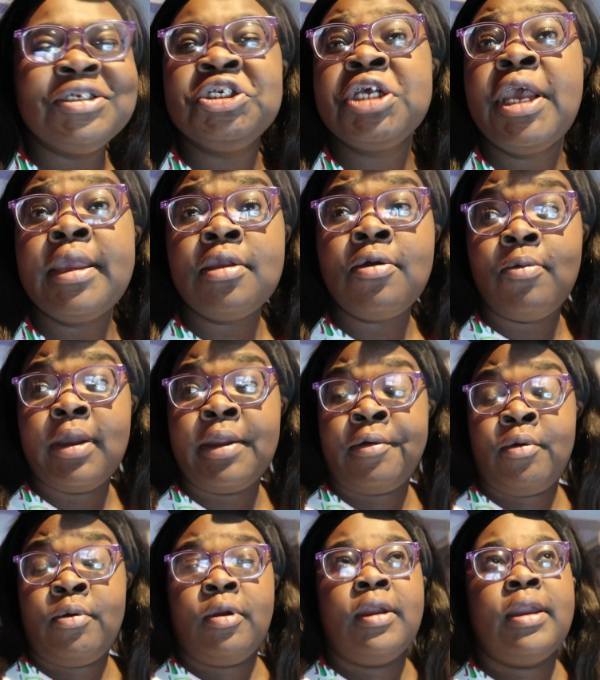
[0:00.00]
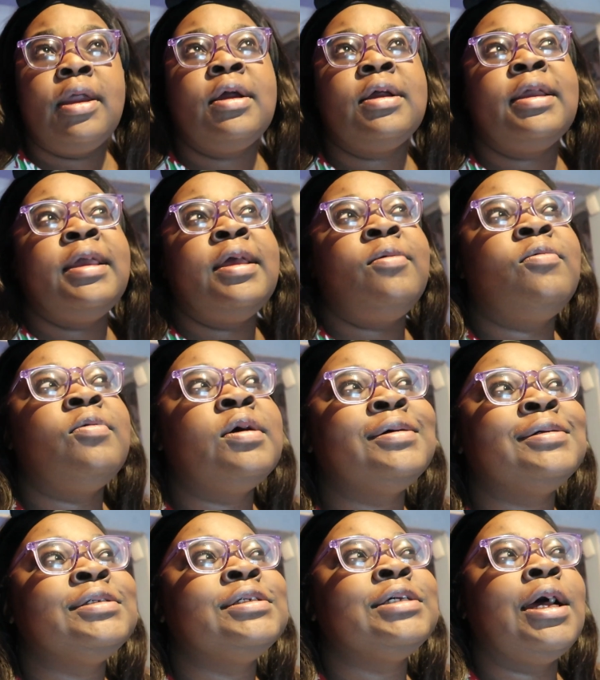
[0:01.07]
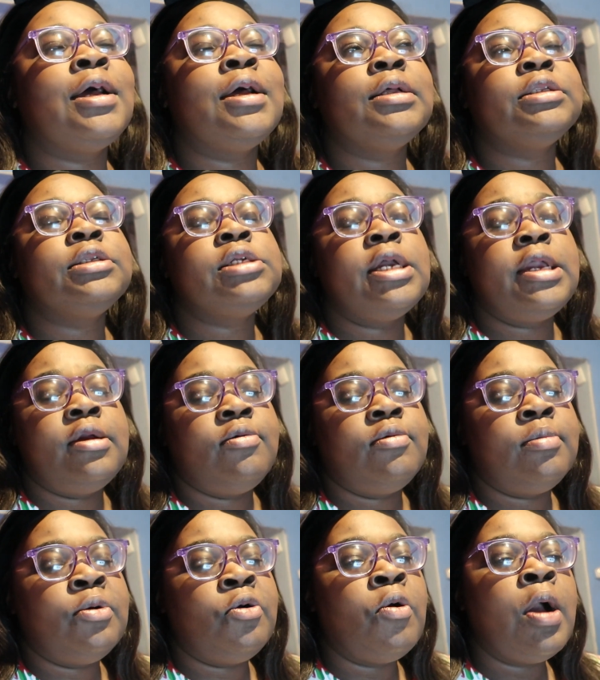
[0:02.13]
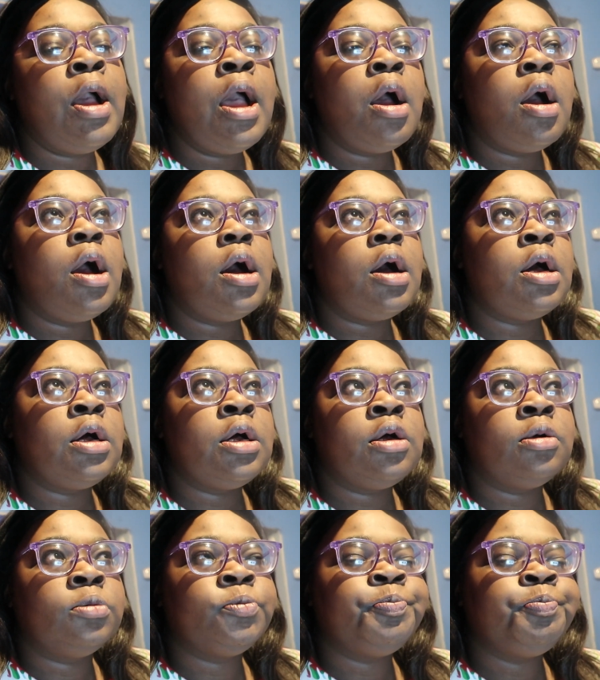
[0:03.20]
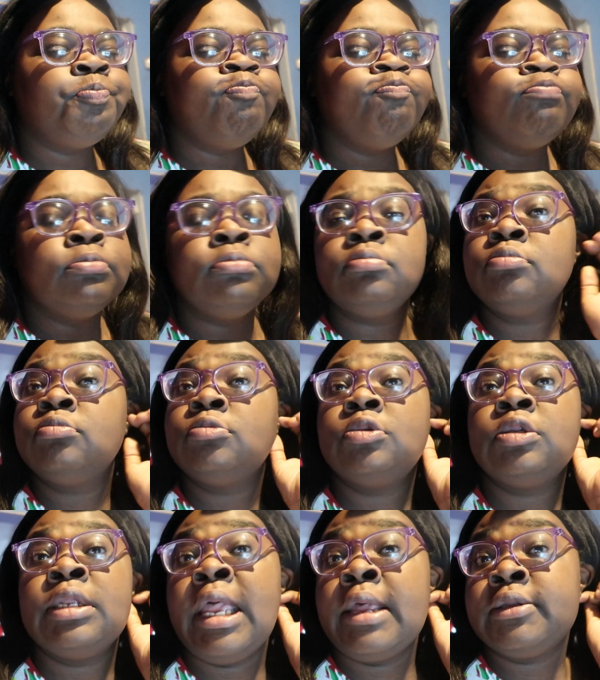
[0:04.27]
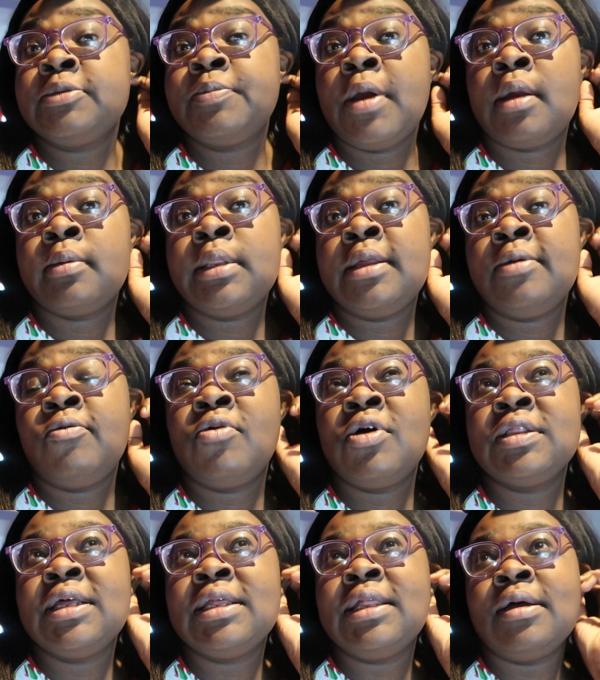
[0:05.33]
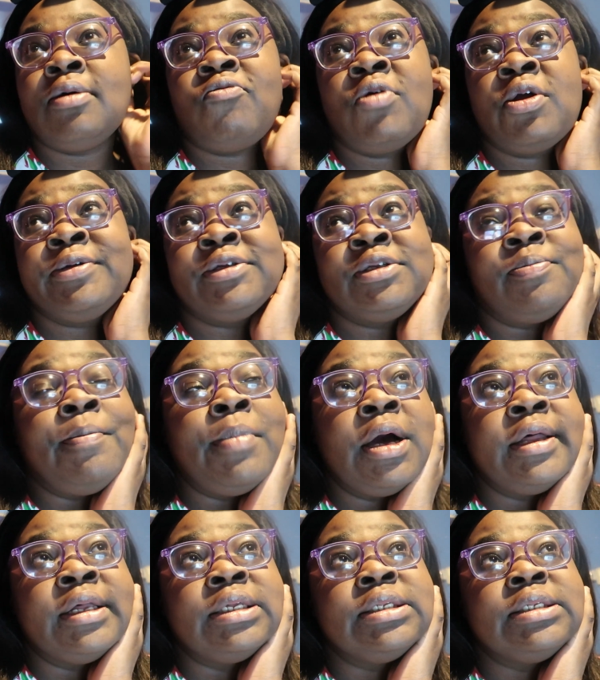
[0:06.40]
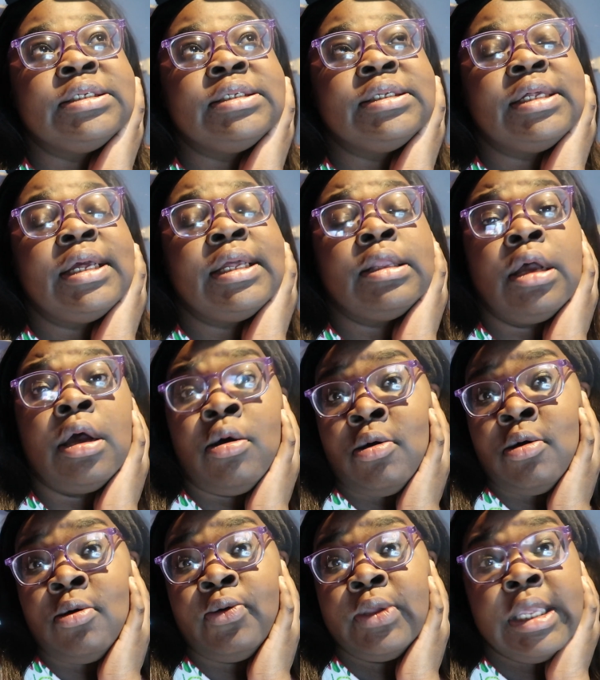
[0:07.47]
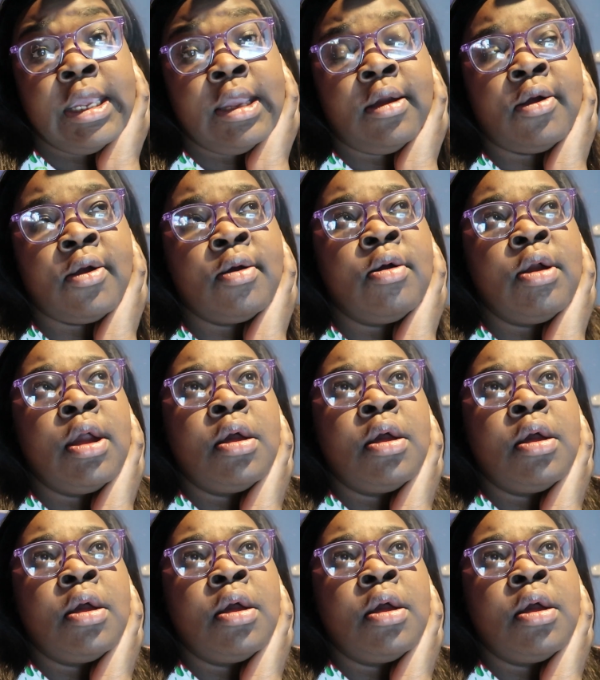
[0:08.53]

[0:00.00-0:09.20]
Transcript: January, it was terrible. That's probably one of the worst months in the whole year.